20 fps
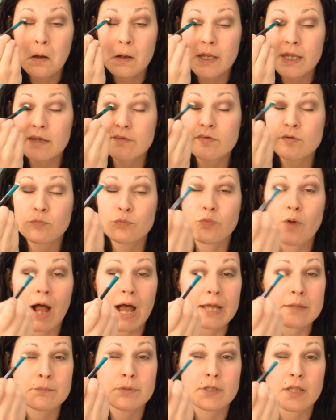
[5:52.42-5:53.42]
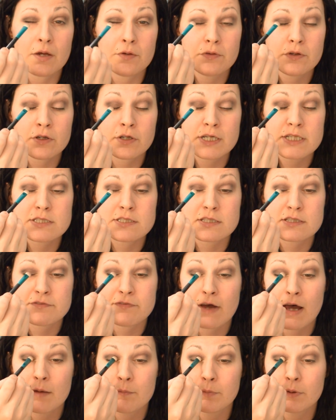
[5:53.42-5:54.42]
even right below the crease is
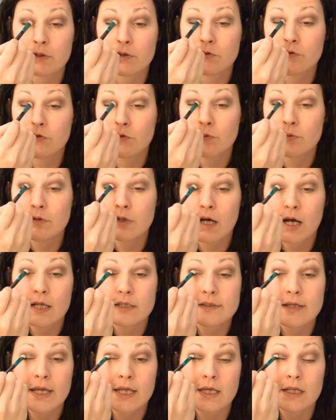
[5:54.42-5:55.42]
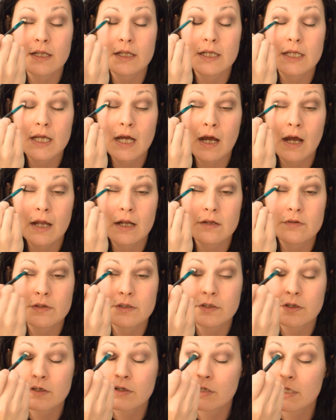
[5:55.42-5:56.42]
fine, but do not take it any higher
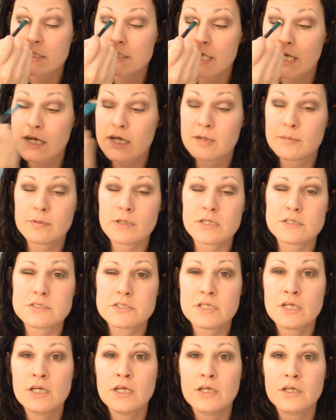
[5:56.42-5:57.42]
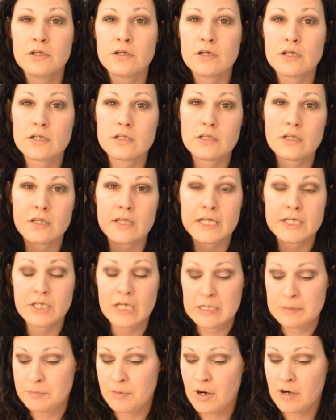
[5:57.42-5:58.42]
than your crease area, because you're going to look like you
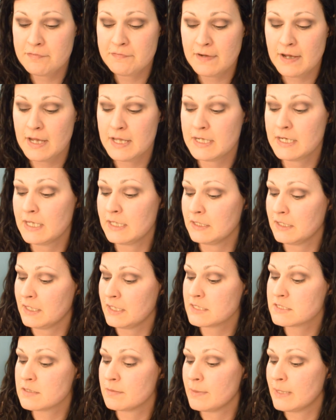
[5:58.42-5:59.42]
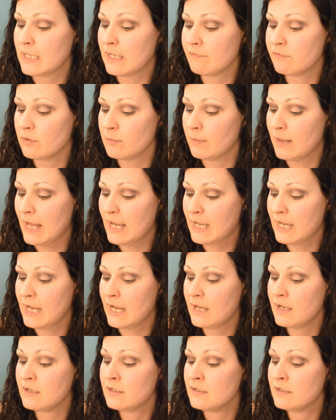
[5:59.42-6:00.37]
got in a bar fight and like somebody give you a black eye.